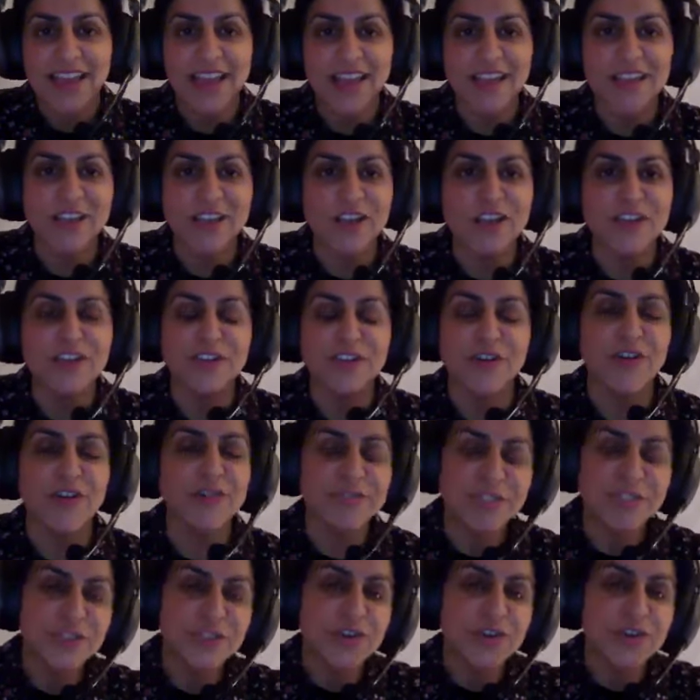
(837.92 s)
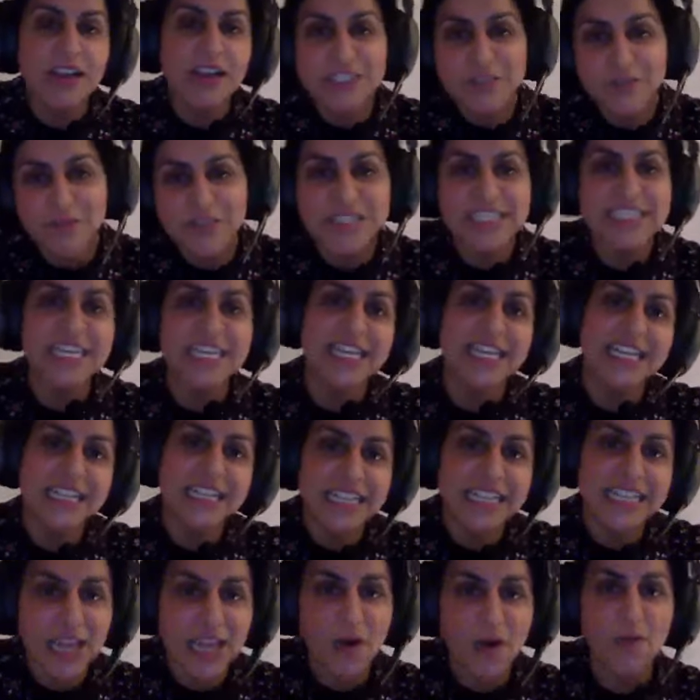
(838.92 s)
eh, you know just trying to fit in
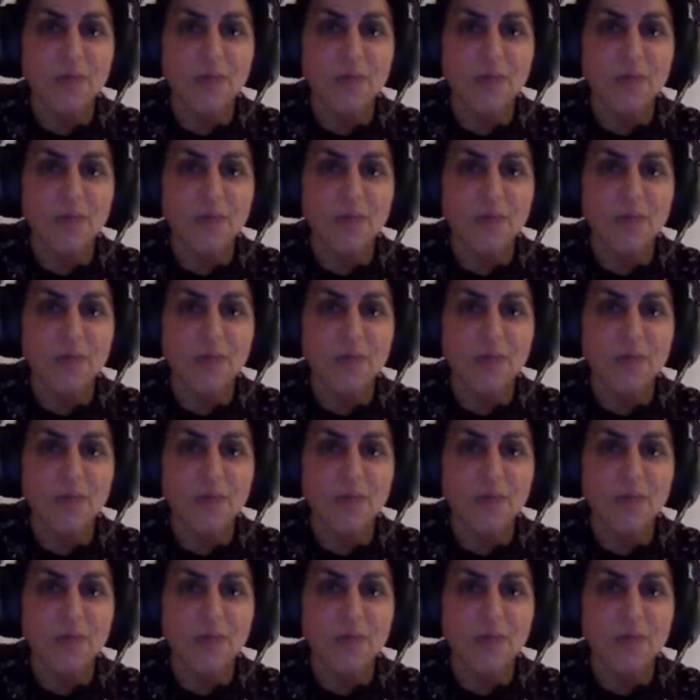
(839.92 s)
and get